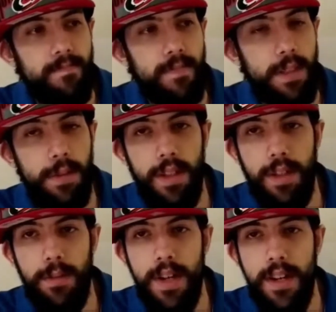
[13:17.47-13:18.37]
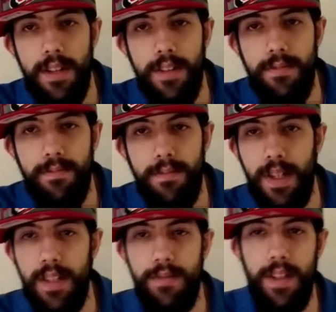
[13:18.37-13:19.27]
Well, alrighty then.
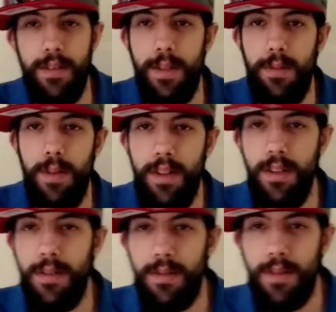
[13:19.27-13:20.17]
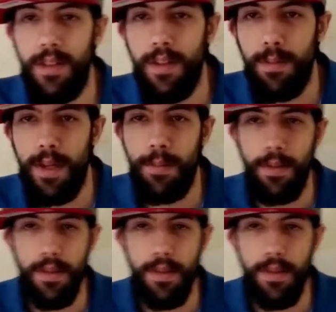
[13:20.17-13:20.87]
If that's what you want to do, it's what you do, people.